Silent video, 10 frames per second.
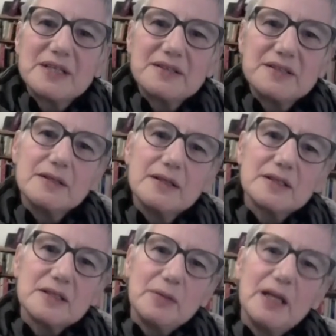doesn't
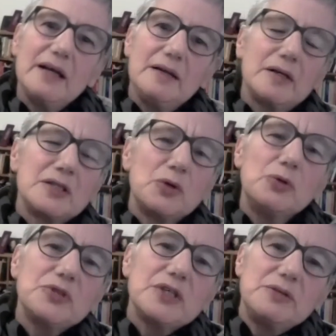explain. Because
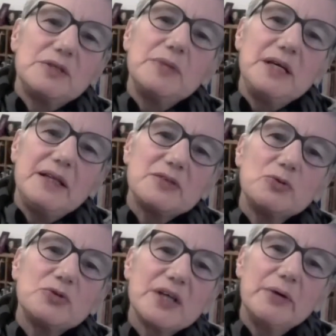also, to me, there's
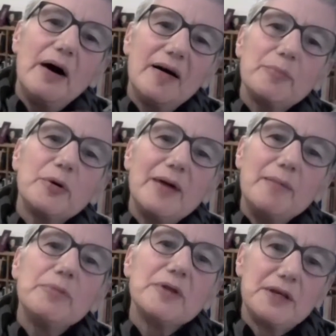also
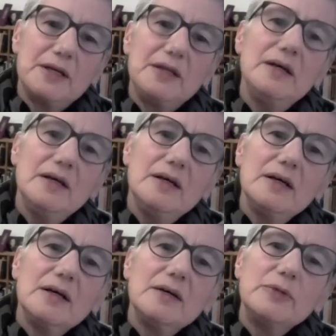hyper-empathy,
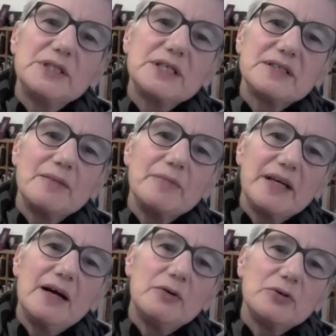which is
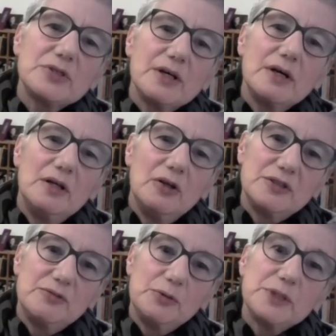something else that a
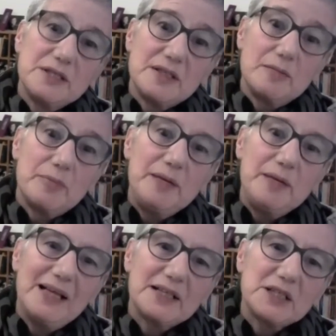lot of autistic
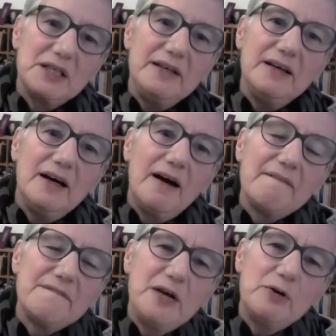people actually
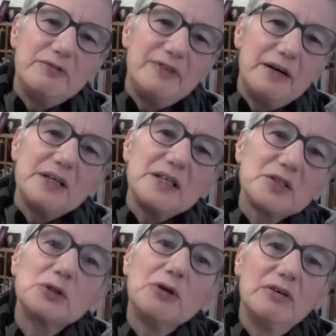feel very
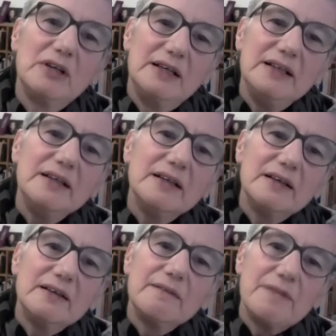strongly,
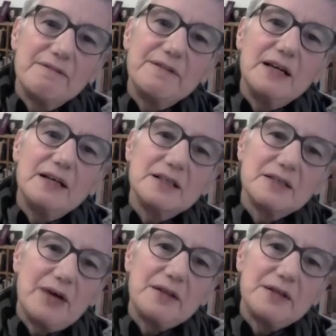the feelings
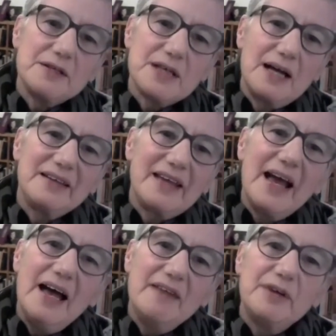of others, and
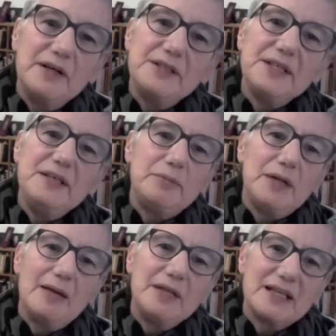care very
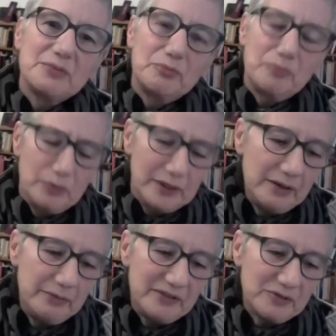deeply. I mean, that's,
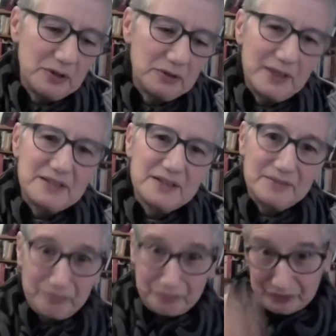we've got Greta
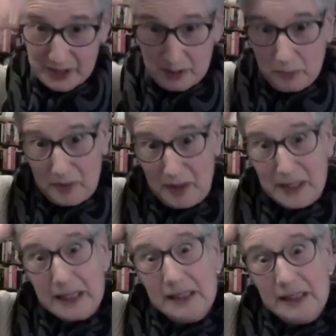Thunberg,